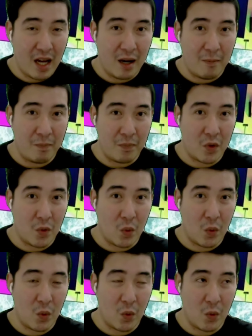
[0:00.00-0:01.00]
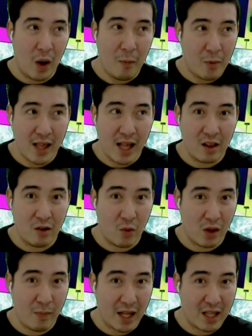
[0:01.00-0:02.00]
um, to represent the
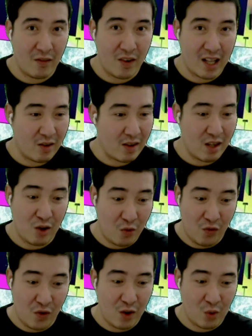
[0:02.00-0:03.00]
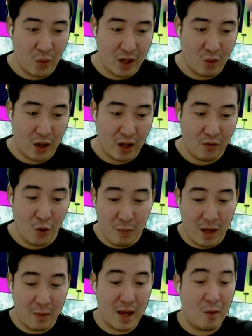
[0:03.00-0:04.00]
respective countries in Eurovision 2024,
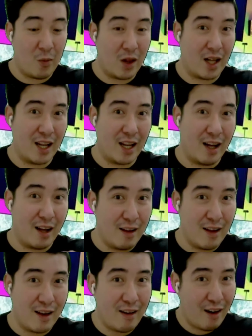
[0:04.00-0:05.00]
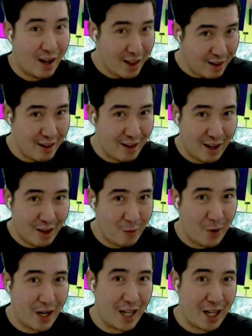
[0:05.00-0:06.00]
maybe I will gonna cut the
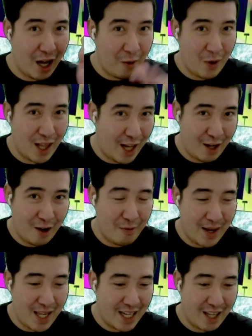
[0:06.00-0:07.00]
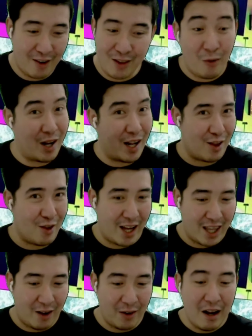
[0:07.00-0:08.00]
other one and I will add Armenia there. So let's
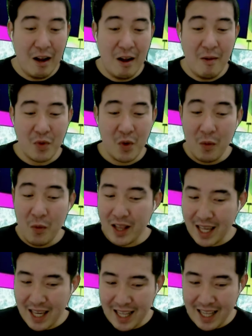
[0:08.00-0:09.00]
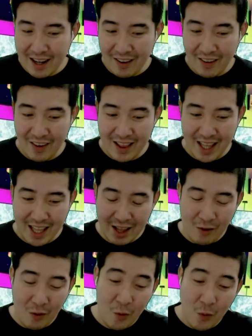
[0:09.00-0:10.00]
check it out. So I won't take any longer.
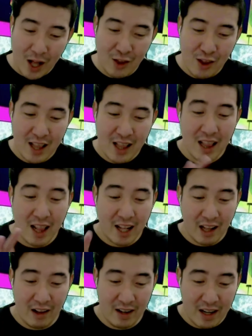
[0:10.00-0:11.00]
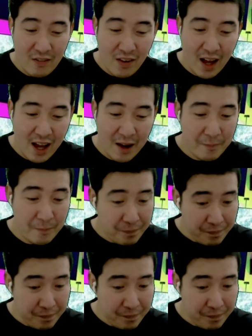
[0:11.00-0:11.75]
Let's watch this Ladaniva